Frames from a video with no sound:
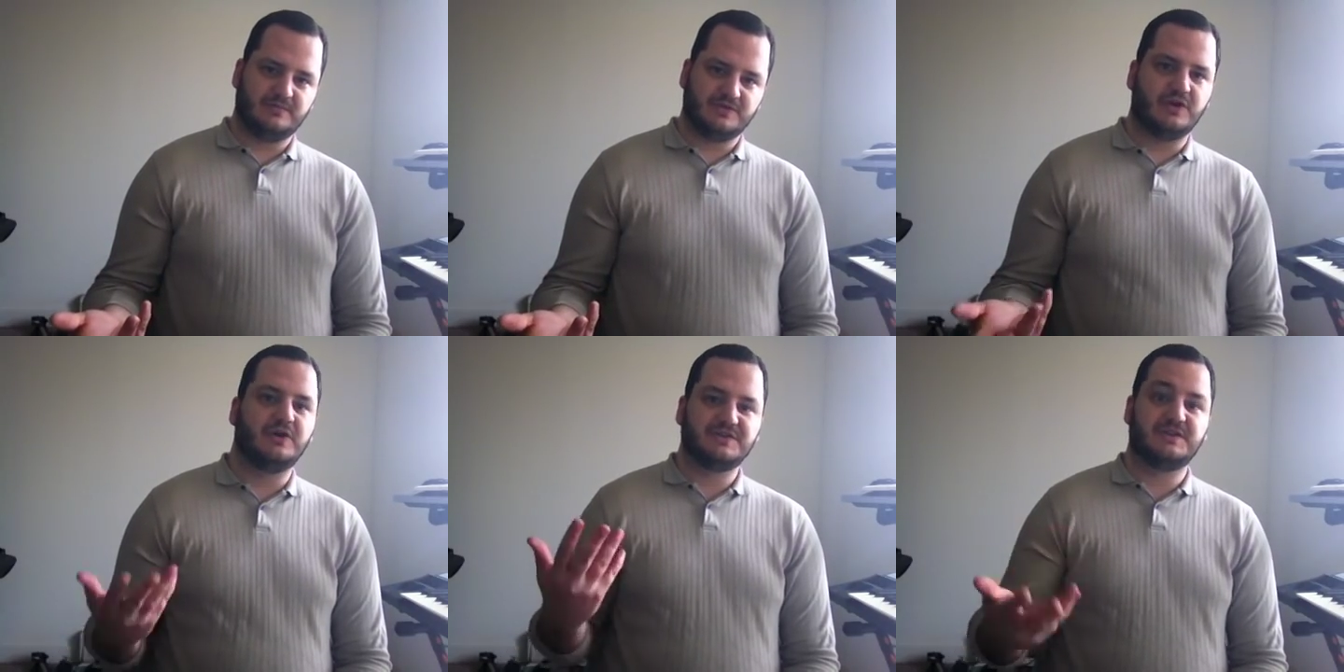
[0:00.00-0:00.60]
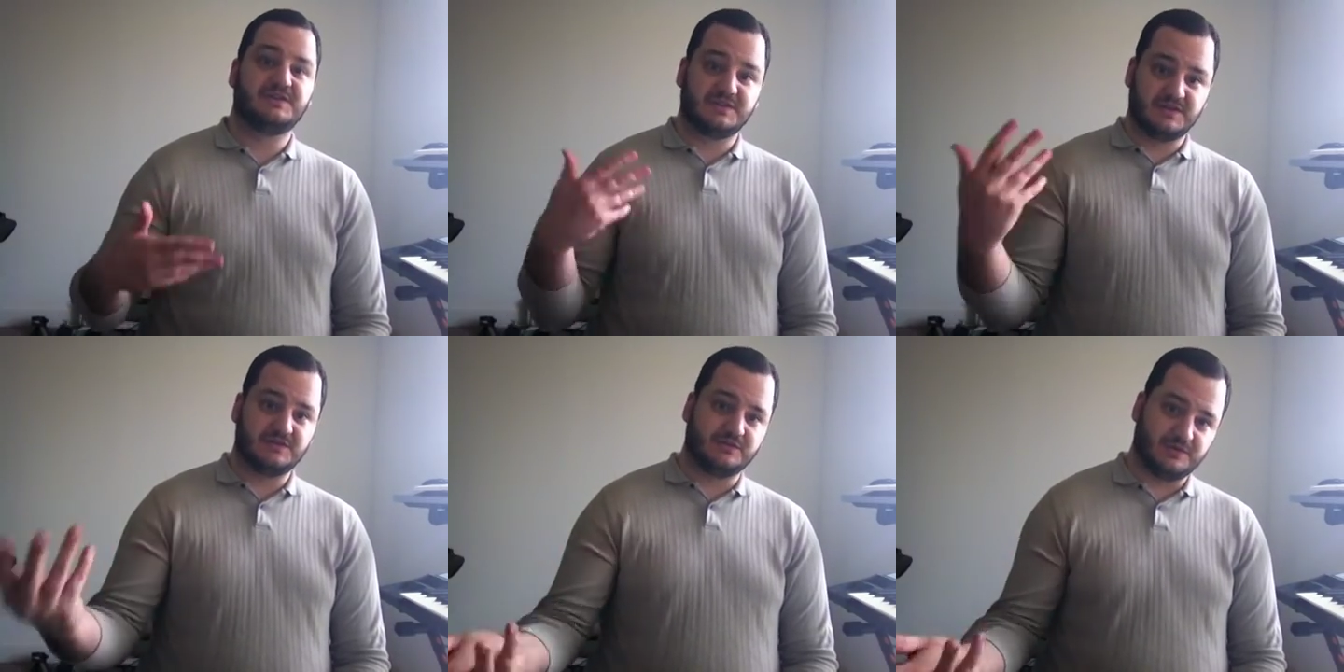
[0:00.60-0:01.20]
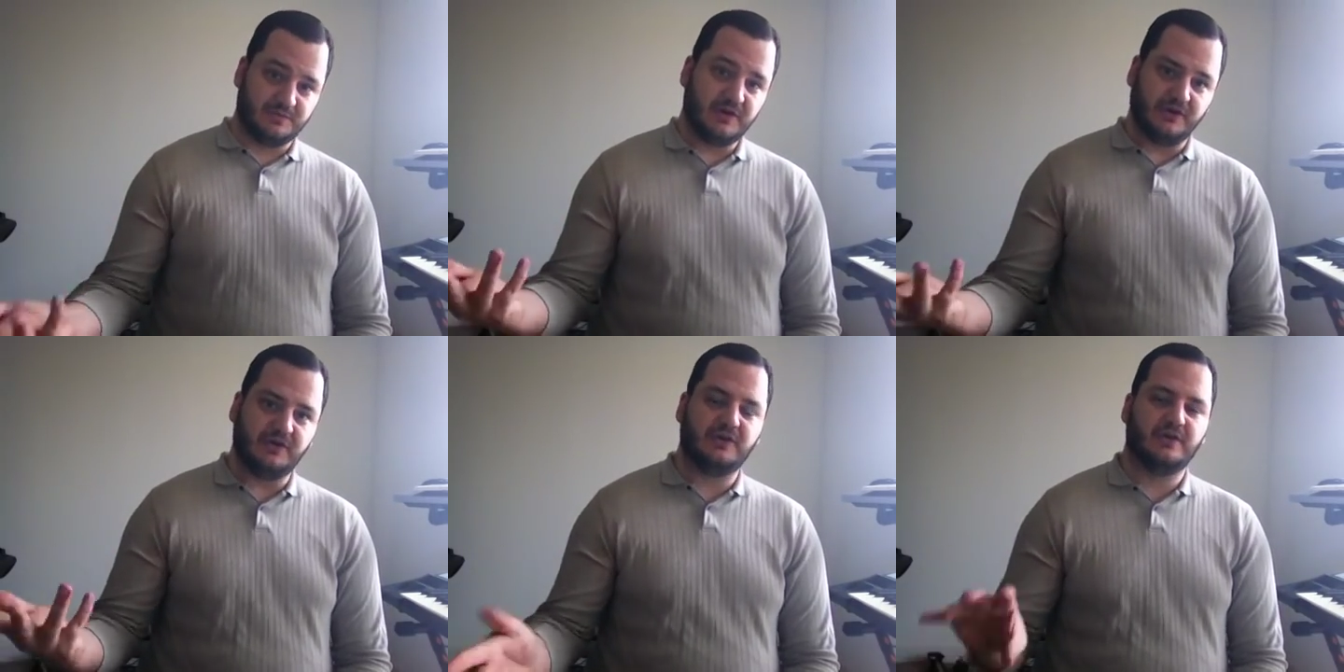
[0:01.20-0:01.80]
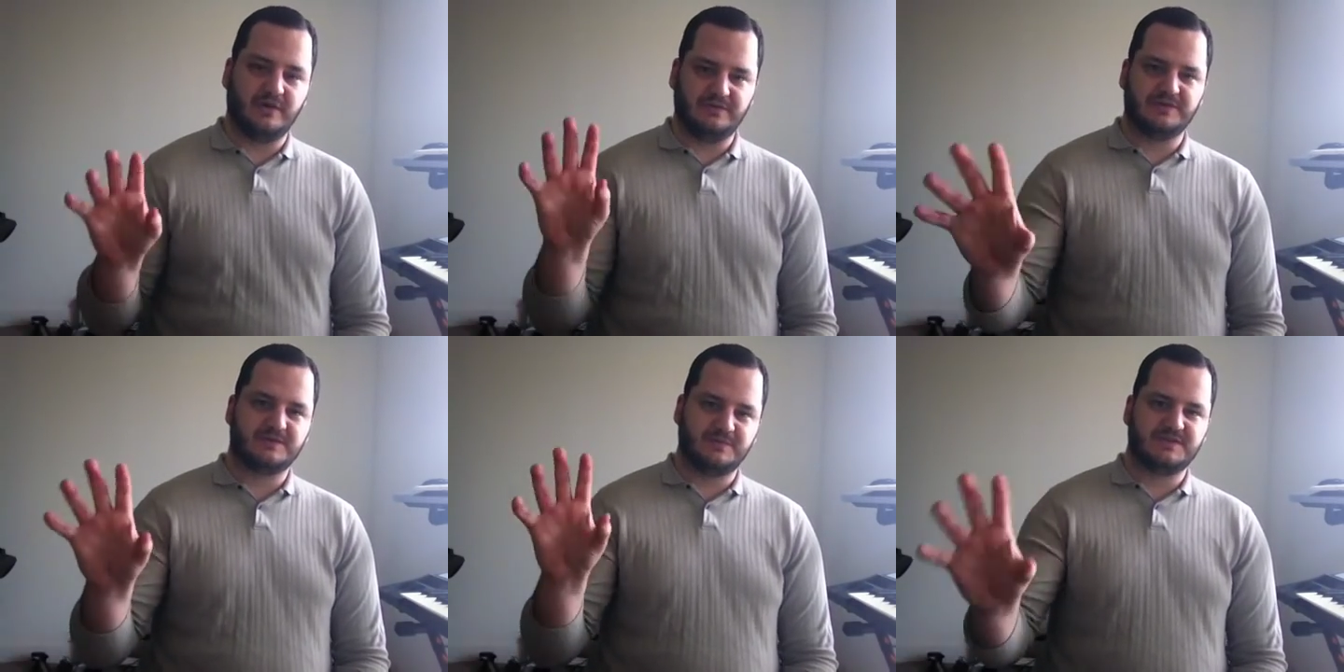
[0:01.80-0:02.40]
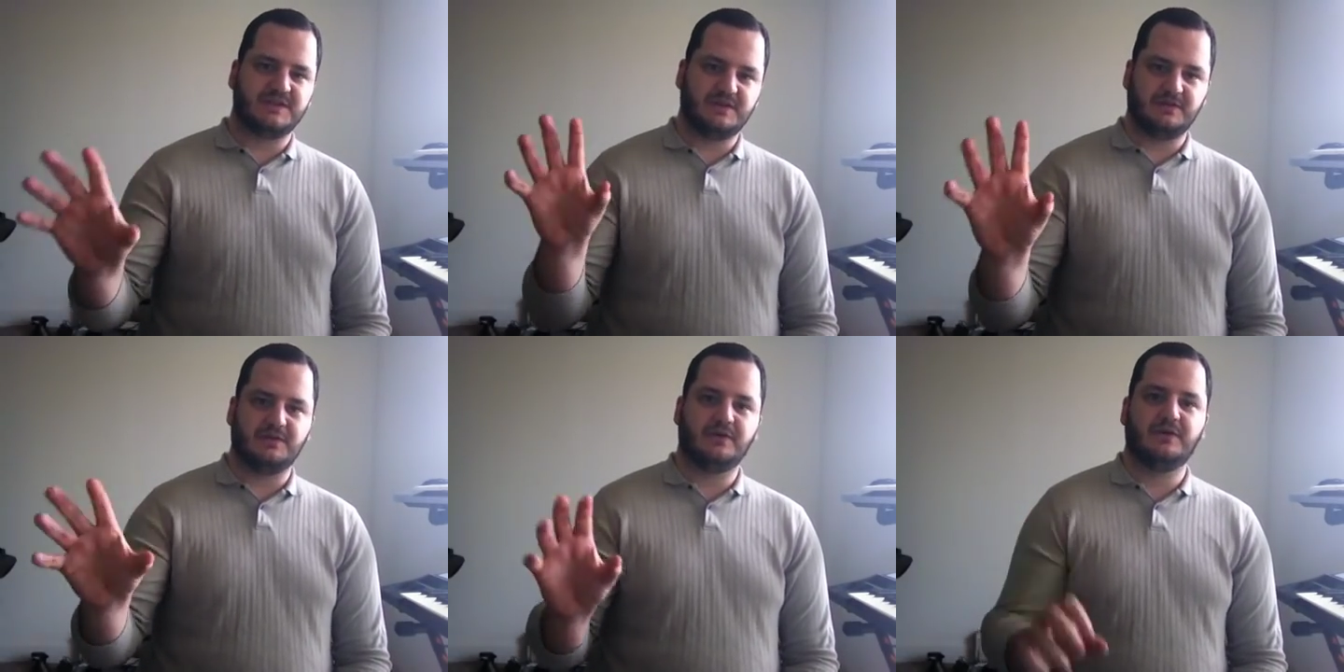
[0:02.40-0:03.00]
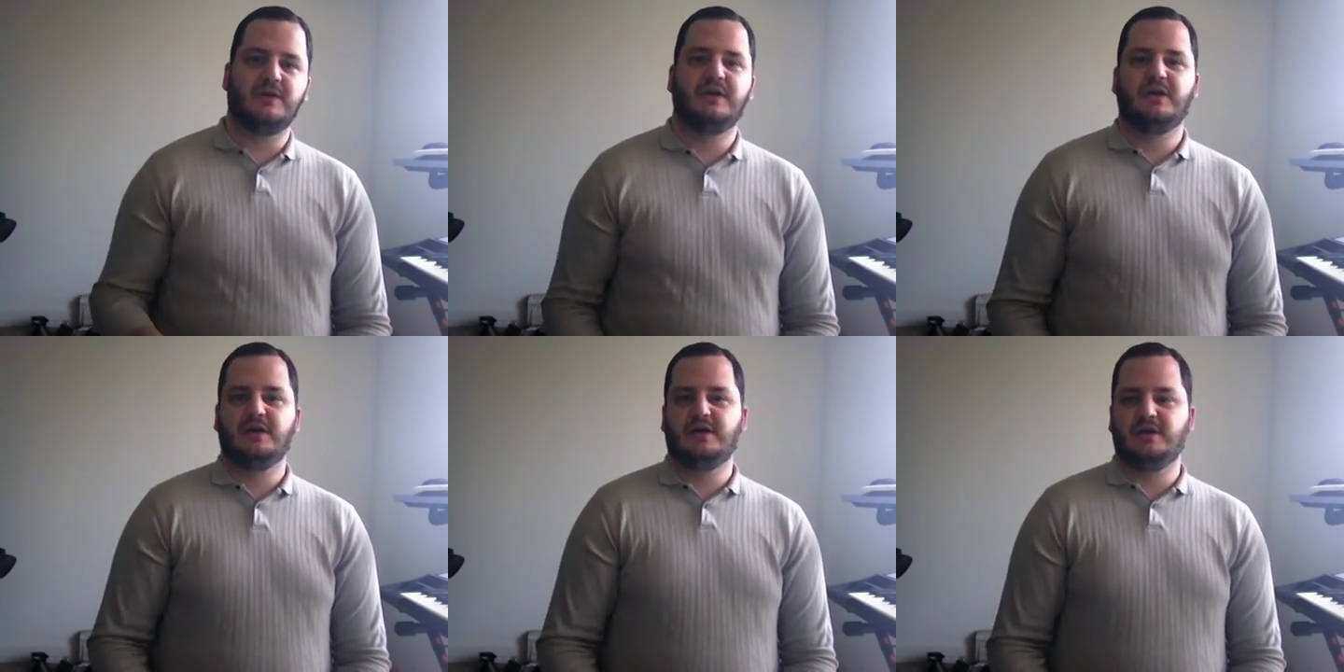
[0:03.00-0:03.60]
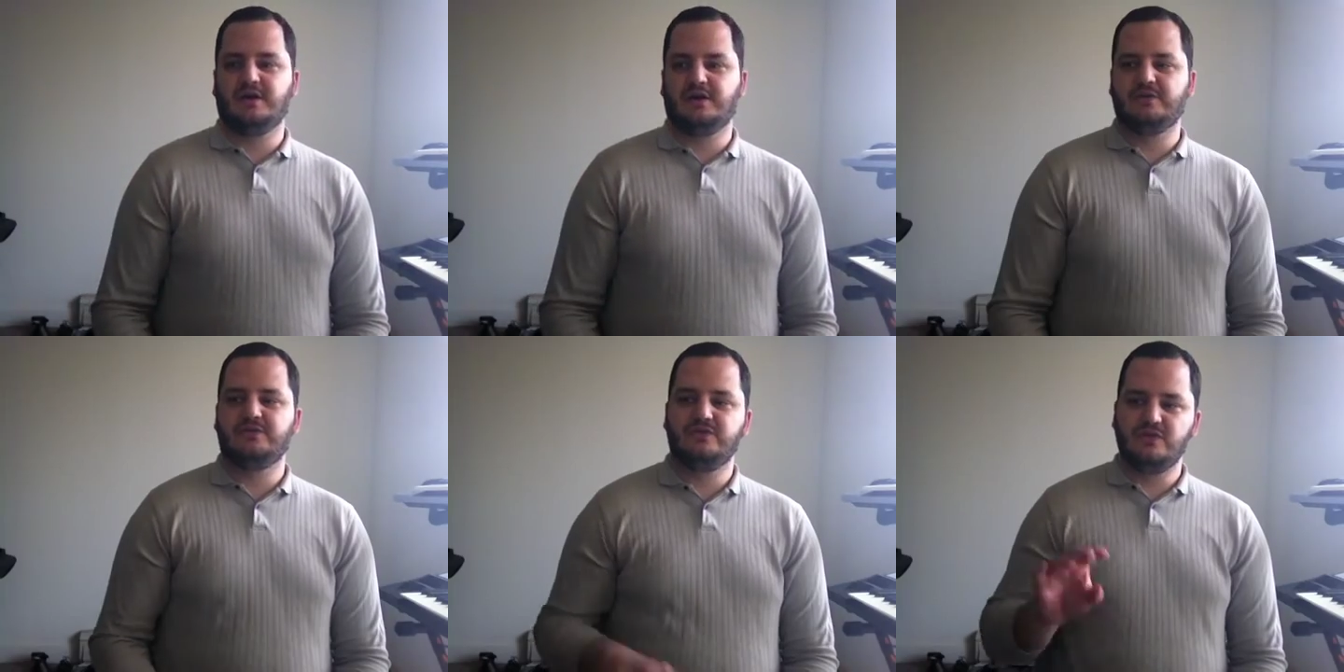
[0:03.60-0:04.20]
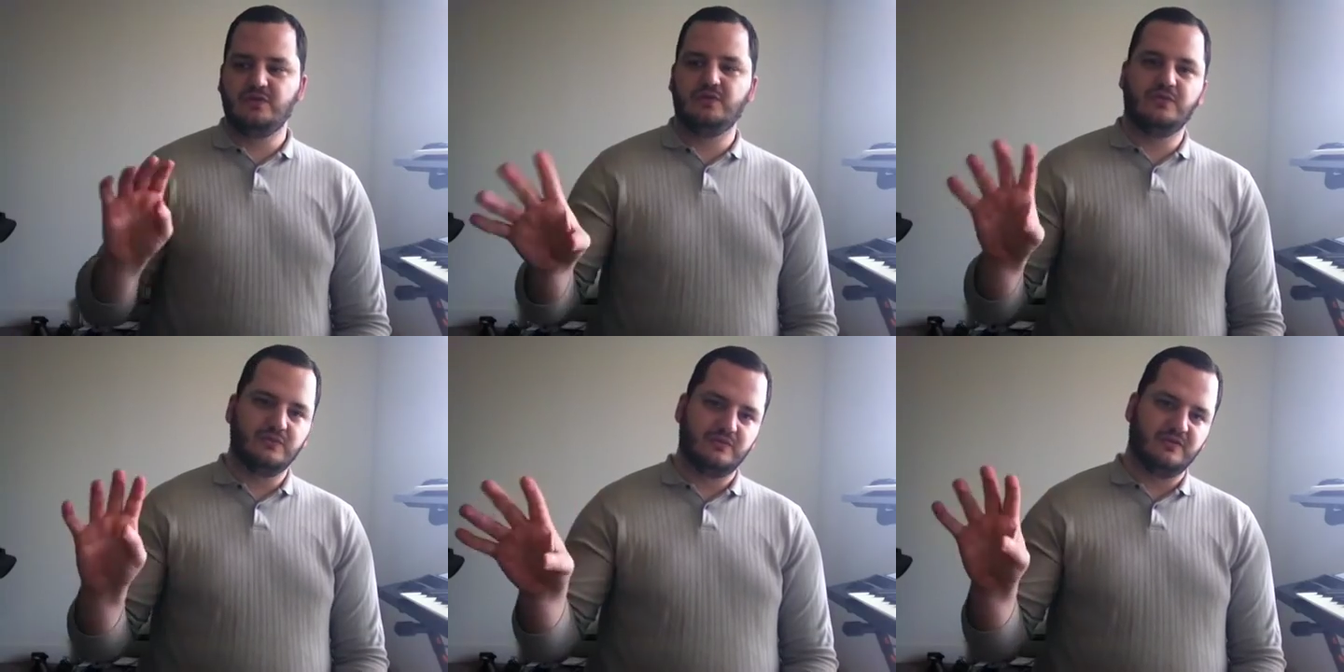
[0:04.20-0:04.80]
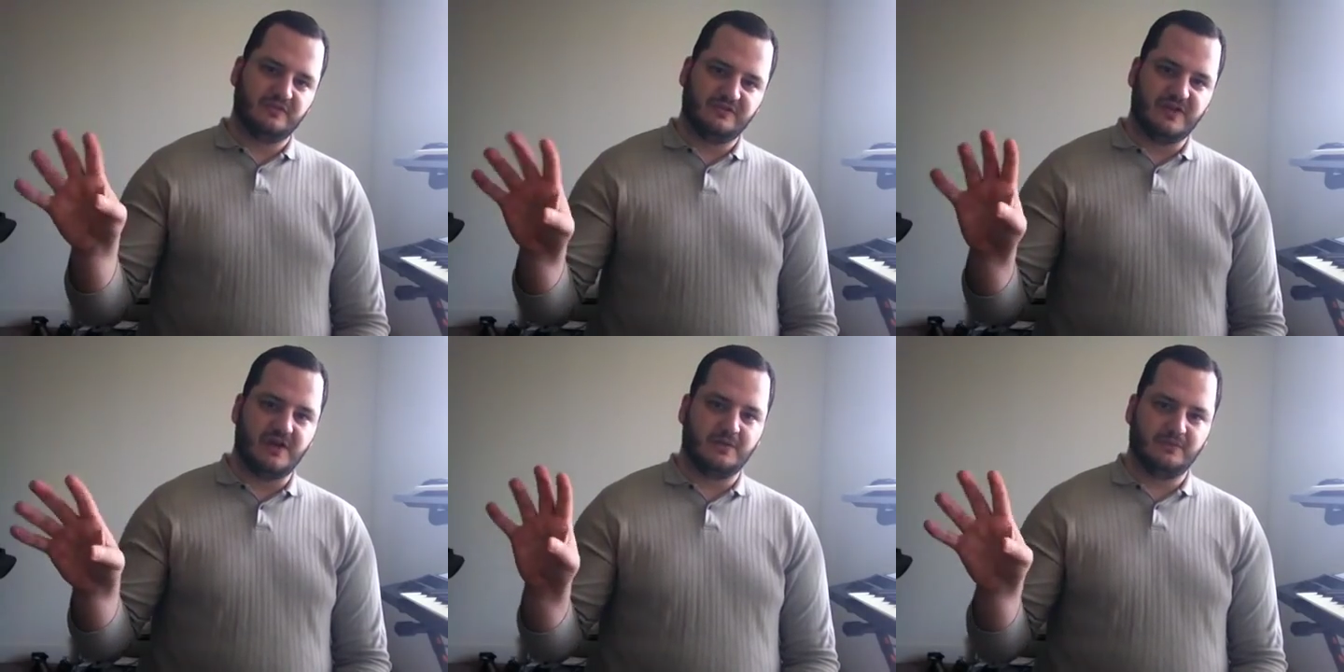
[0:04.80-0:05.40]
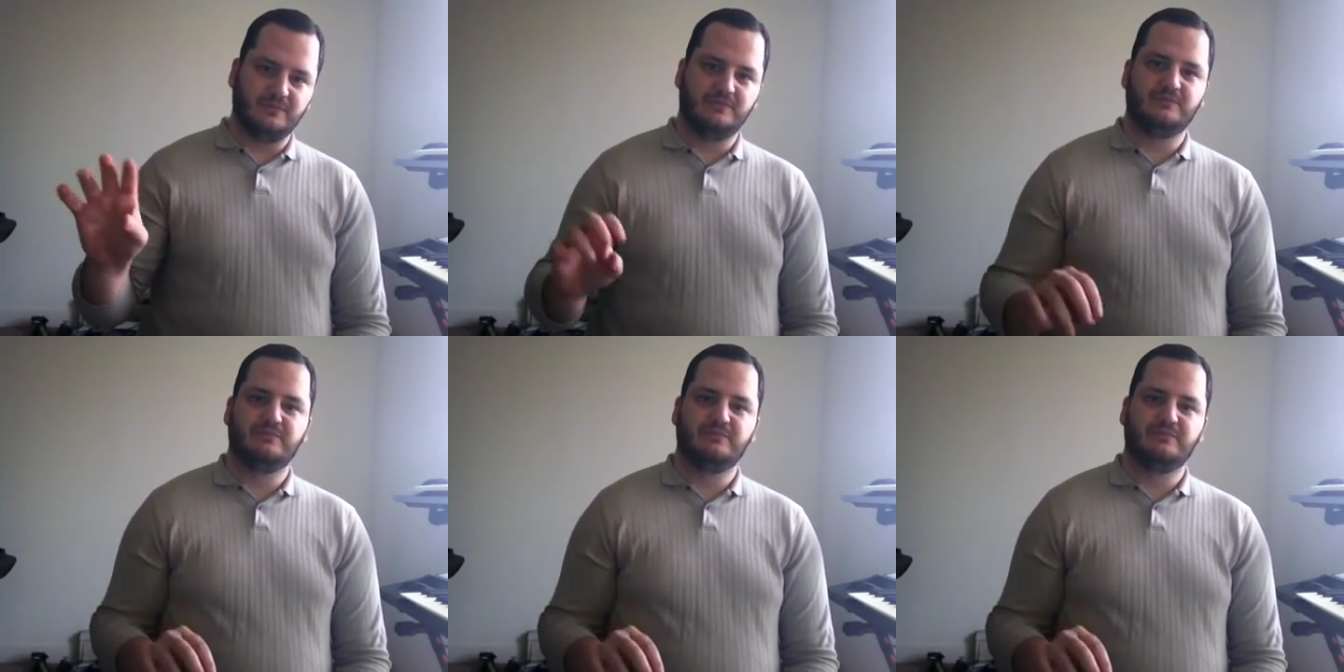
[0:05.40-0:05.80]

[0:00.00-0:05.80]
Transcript: charged as the sister superior of this particular new found